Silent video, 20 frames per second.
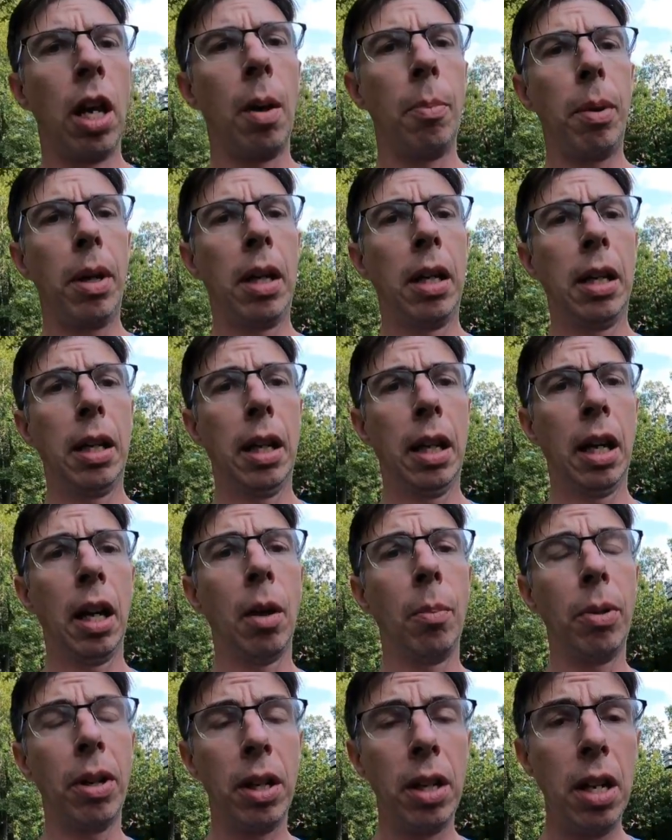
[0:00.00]
help,
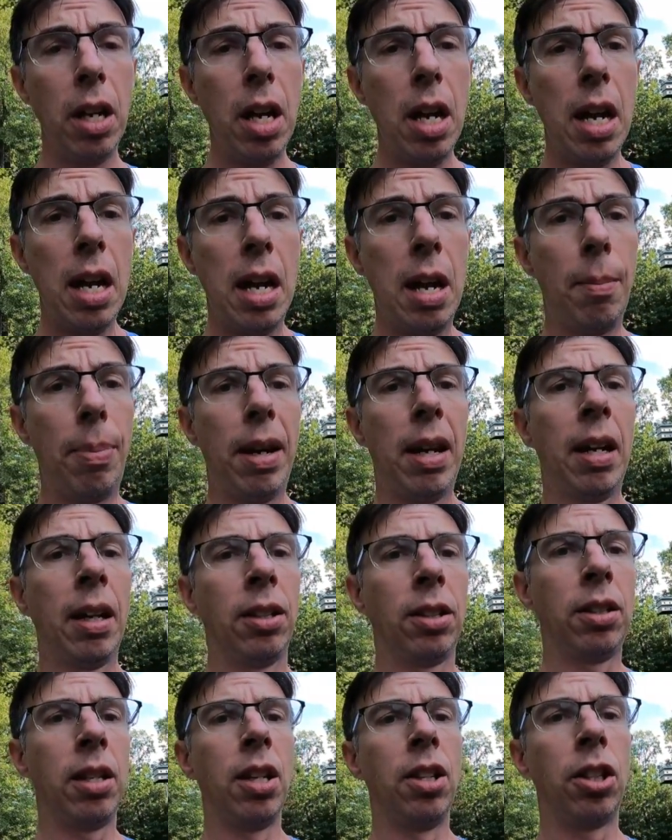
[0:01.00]
help hip
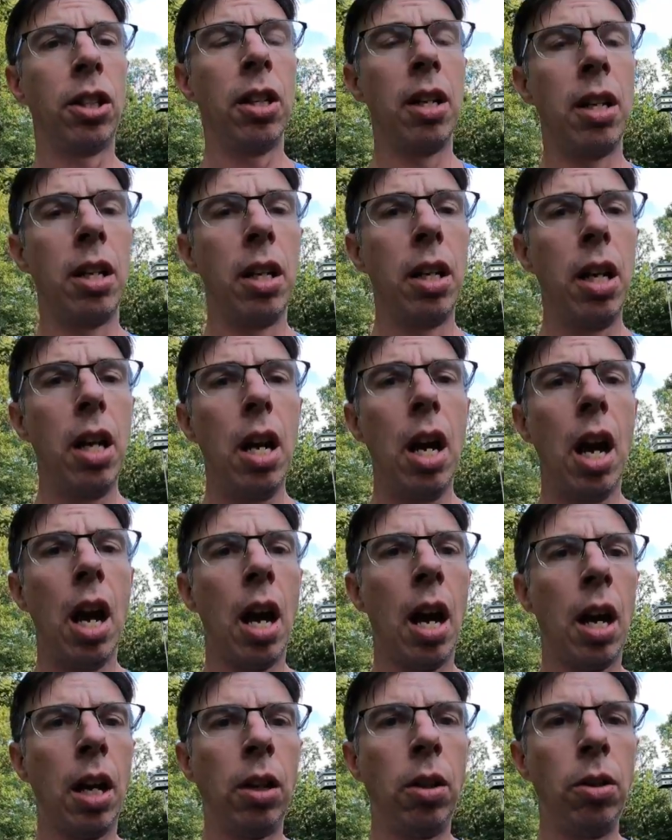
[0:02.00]
extension,
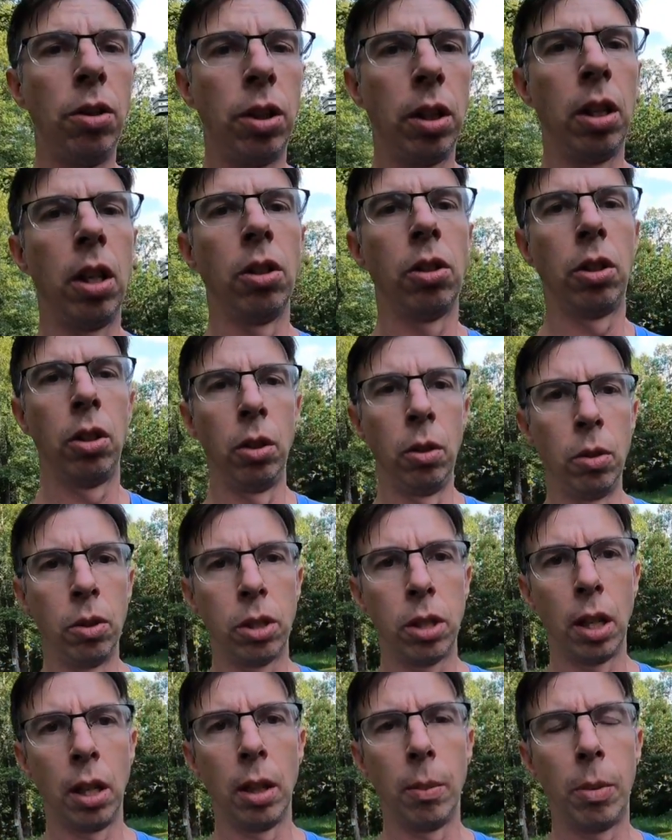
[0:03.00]
uh, using those
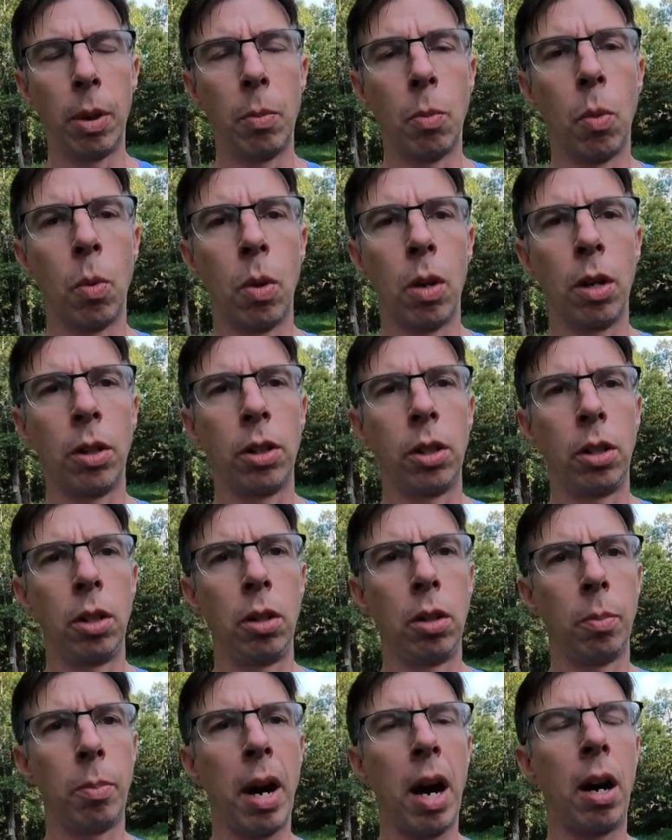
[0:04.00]
glutes a little bit more
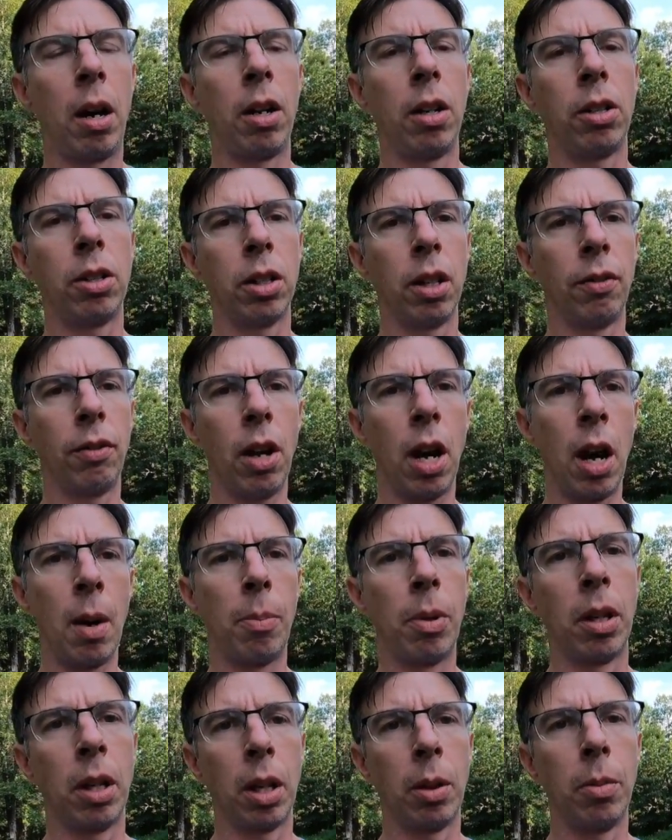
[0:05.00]
to power yourself
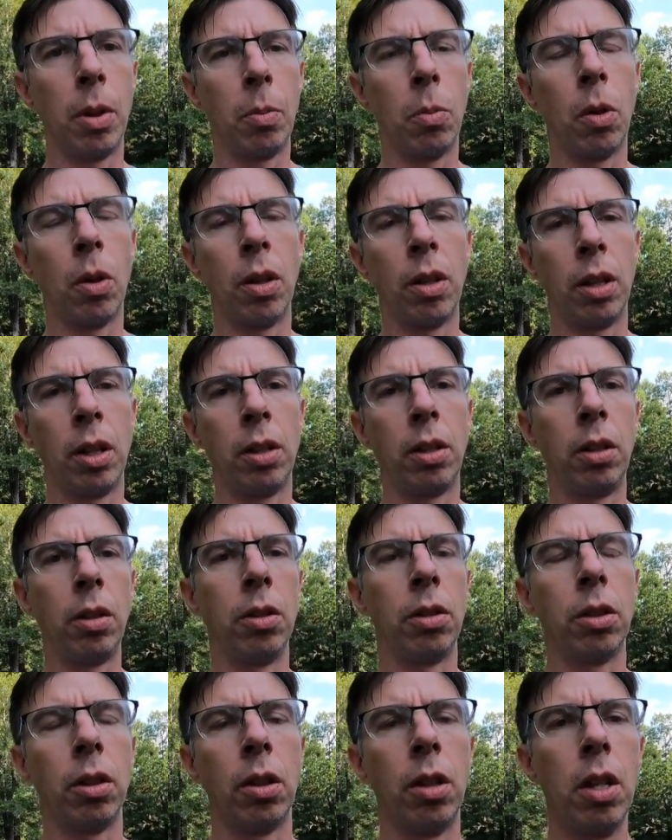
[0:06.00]
up a little bit more there
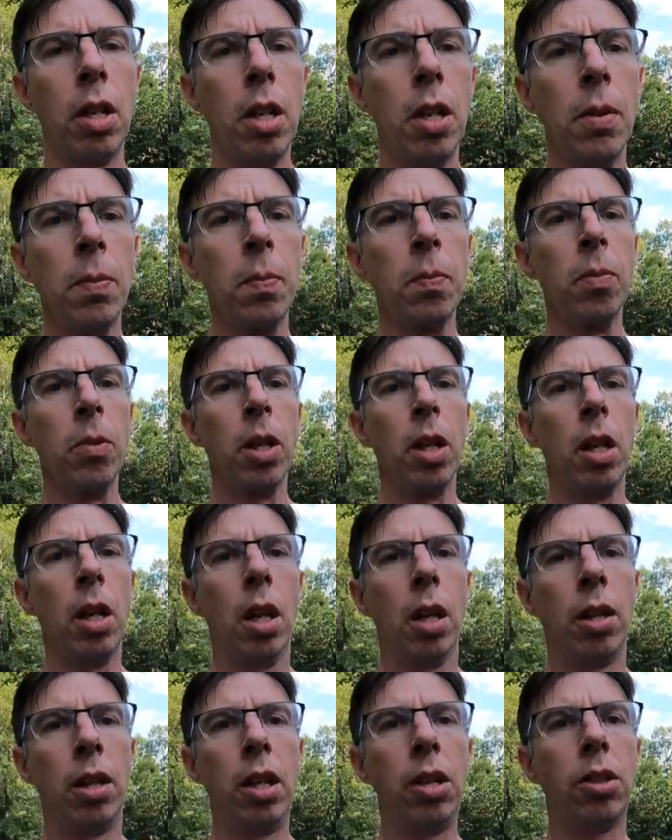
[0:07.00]
too. So
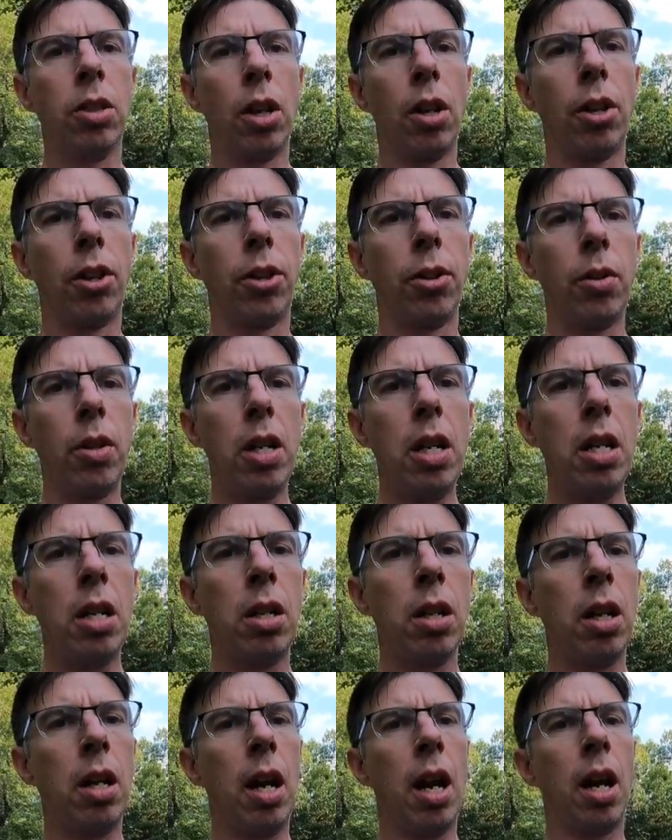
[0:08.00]
these are three
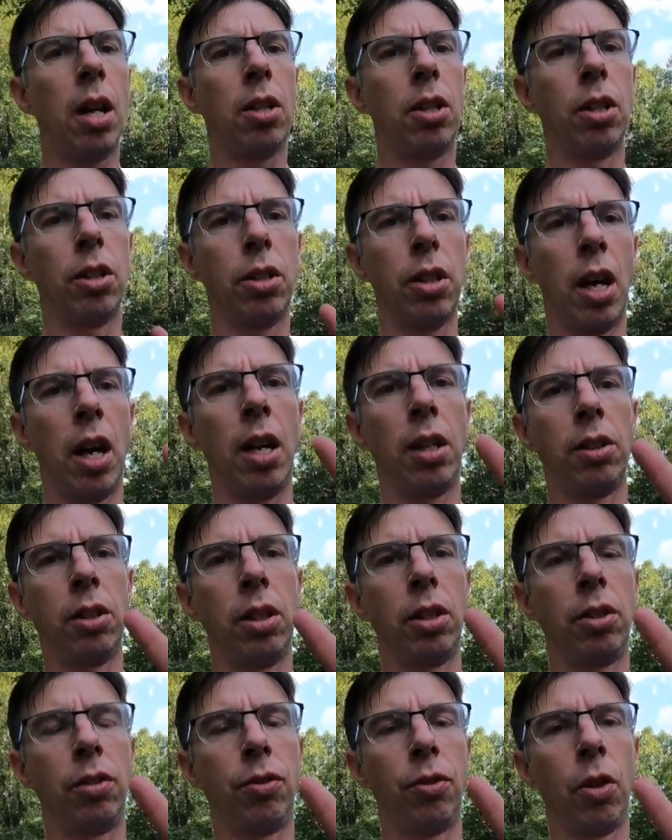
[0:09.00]
good
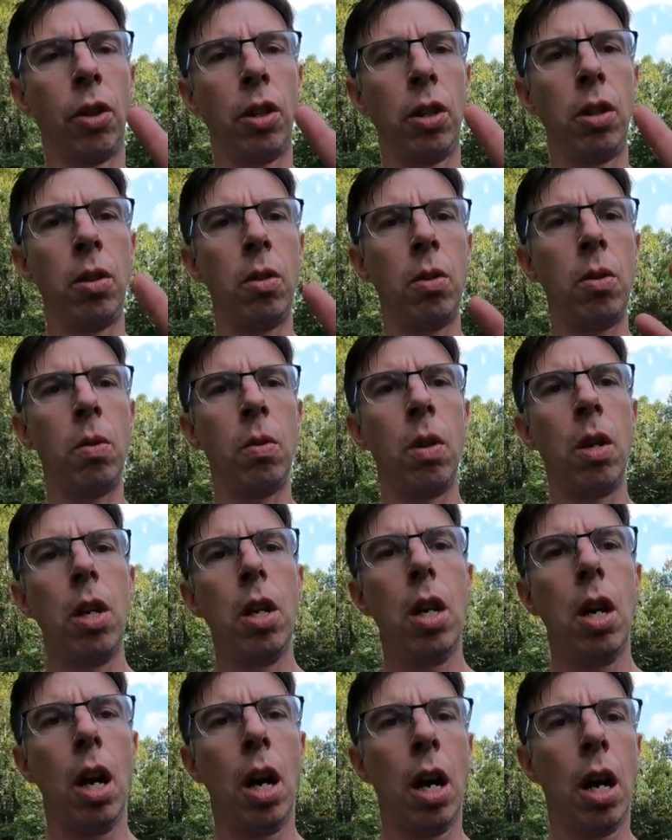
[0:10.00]
exercises for you
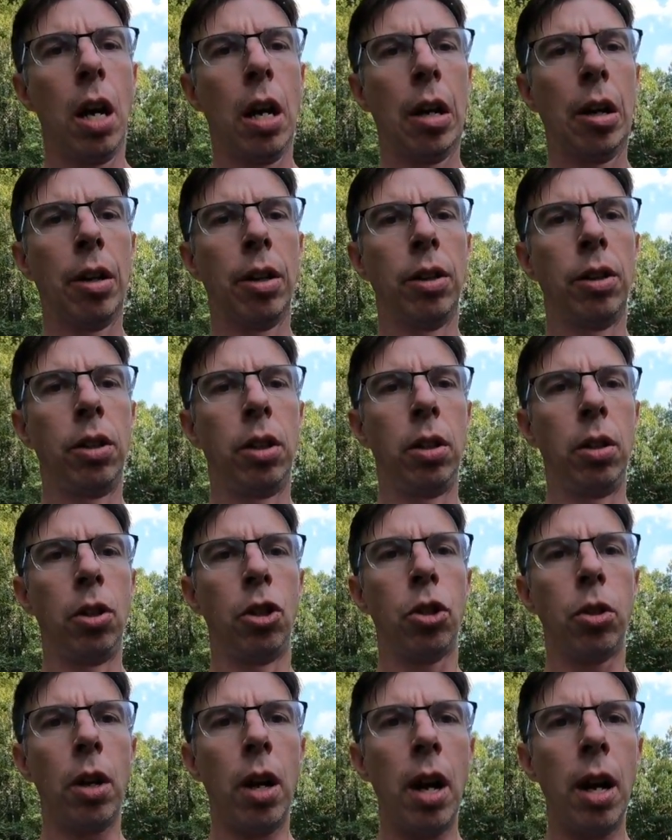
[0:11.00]
uh, to
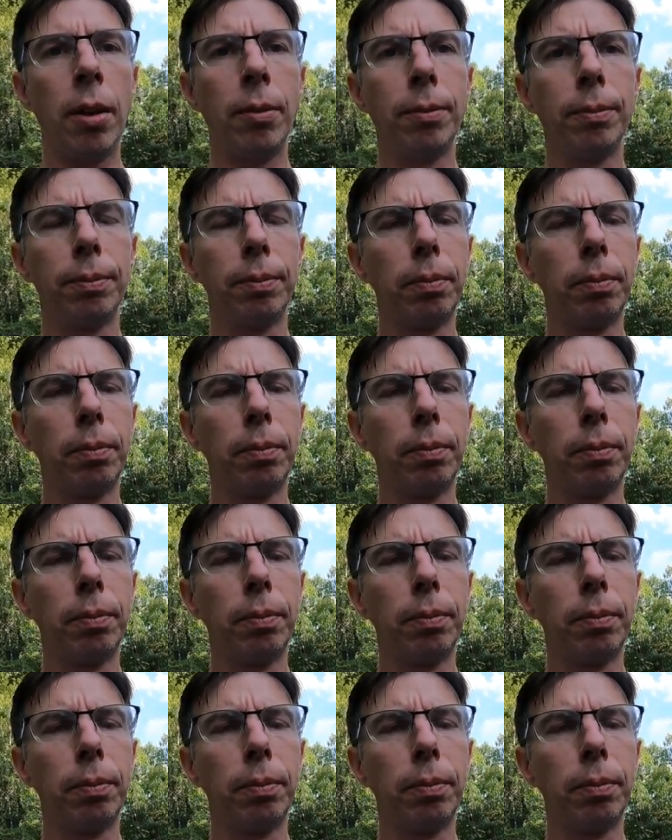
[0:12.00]
try.